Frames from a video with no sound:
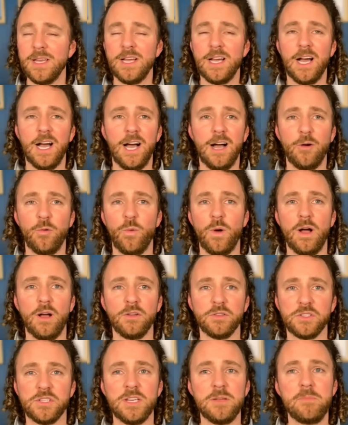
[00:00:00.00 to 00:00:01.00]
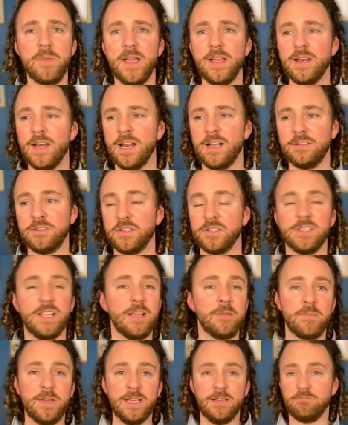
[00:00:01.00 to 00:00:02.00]
While she may, just like
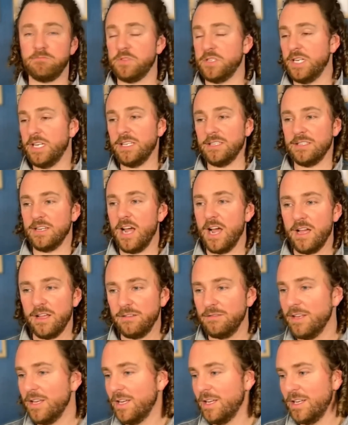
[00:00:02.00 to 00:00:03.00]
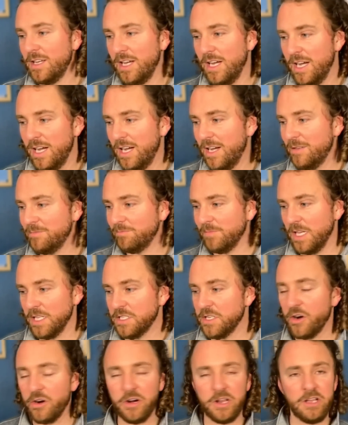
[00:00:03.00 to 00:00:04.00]
me, she is not a
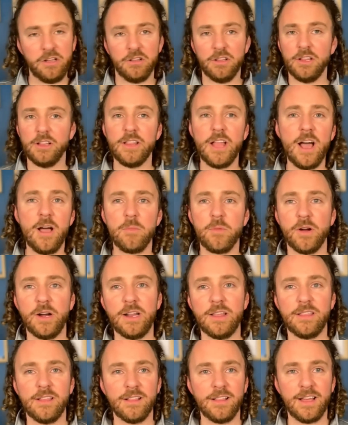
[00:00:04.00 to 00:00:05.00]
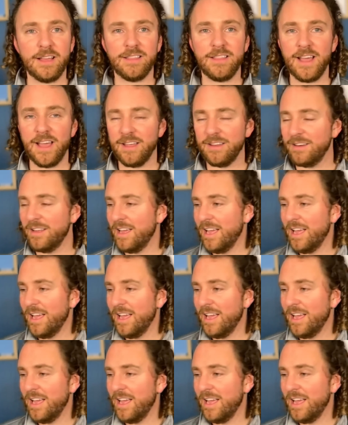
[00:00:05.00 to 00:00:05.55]
Tar Heel alum or anything like that.